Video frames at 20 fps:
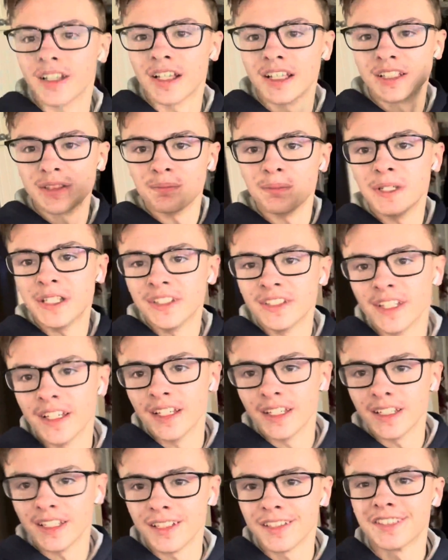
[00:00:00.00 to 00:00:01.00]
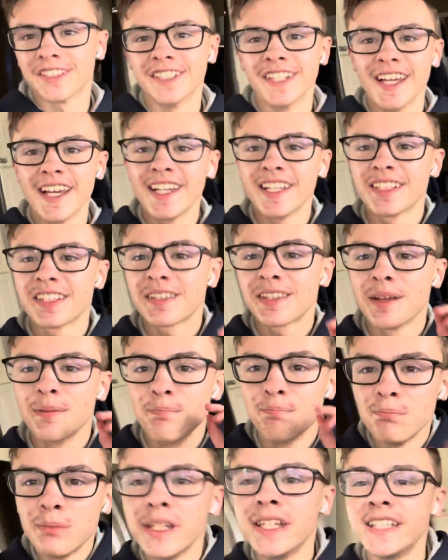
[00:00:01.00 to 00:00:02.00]
It's meat day. Today is the
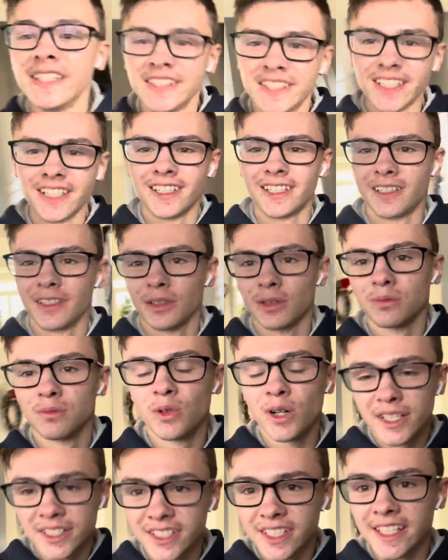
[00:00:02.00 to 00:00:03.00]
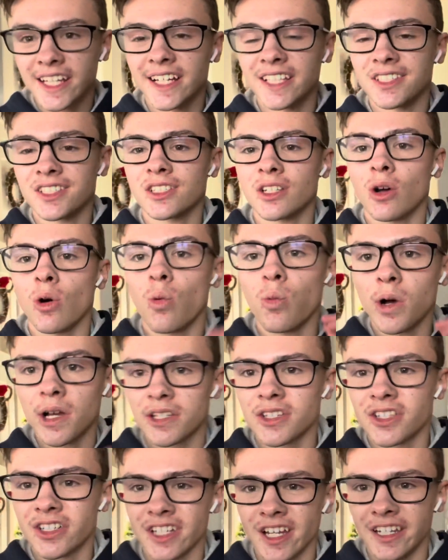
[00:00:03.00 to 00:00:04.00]
meat. West uh, against
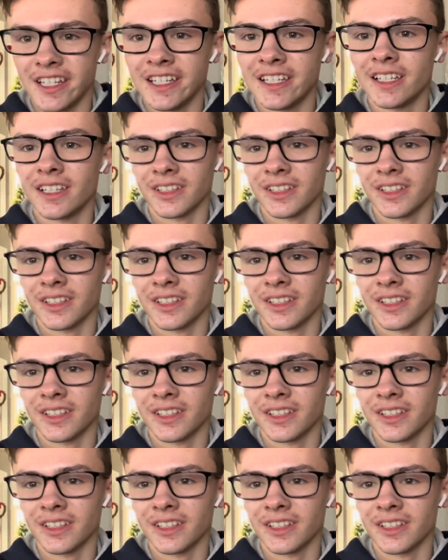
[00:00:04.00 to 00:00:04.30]
West Jenny.